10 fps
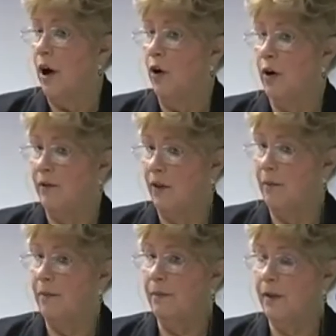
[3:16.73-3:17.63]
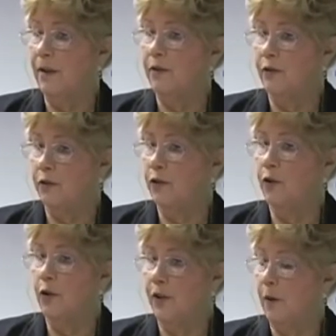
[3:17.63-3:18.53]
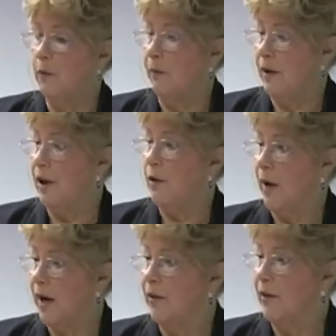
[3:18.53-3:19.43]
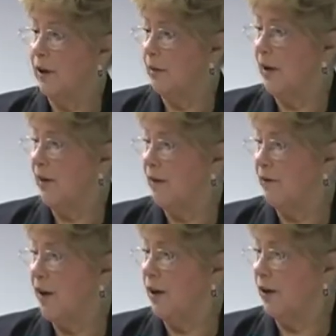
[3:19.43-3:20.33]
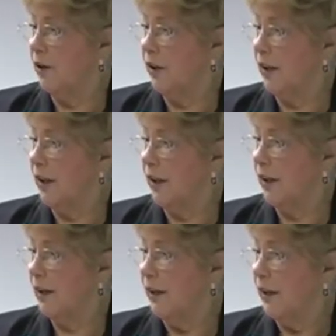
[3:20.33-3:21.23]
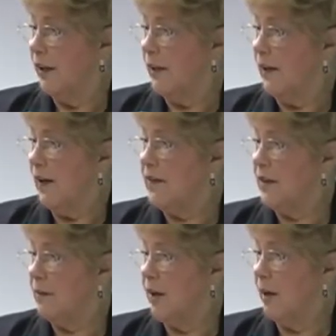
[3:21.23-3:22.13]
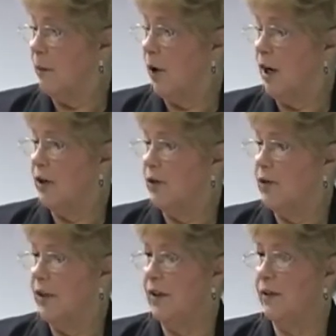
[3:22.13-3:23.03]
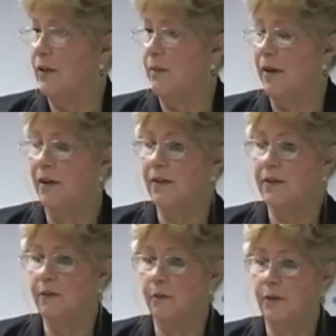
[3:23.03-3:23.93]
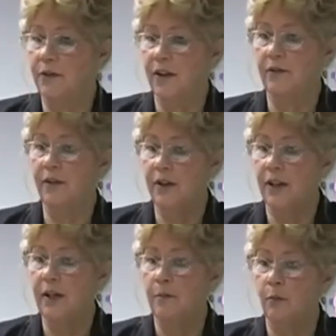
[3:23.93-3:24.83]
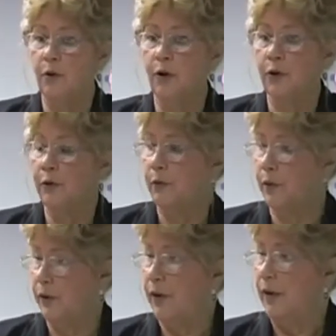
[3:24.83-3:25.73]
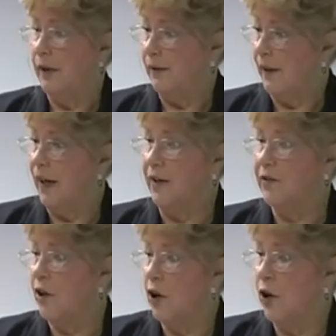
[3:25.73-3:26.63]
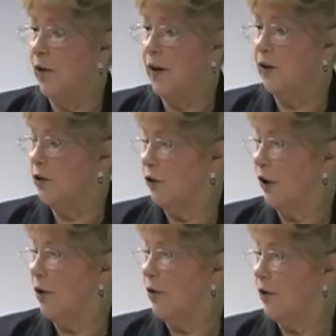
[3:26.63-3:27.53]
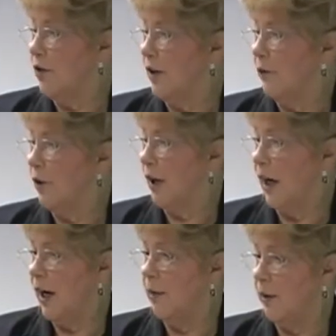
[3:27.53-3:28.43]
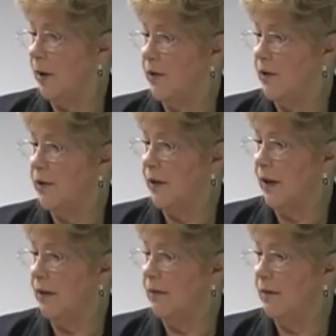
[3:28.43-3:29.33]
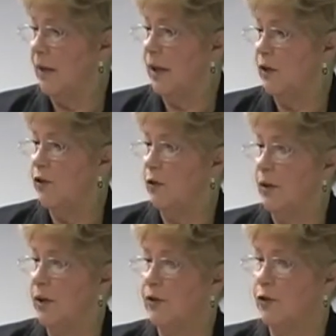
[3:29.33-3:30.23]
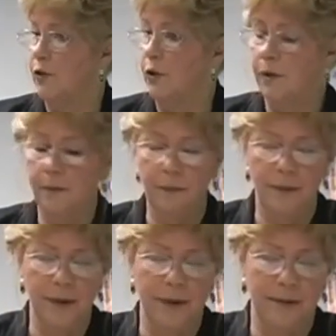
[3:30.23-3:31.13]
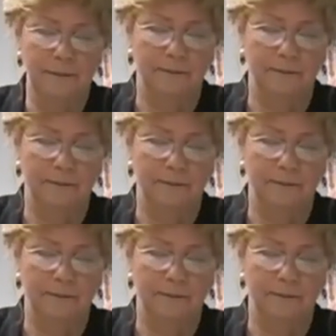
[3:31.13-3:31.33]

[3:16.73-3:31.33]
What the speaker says: or if that papilla is destroyed, there will be no hair to come out of that follicle again. That's sometimes why you see somebody that's received a deep wound, they got a scar there, and you'll notice there's never any hair because that injury destroyed the papilla.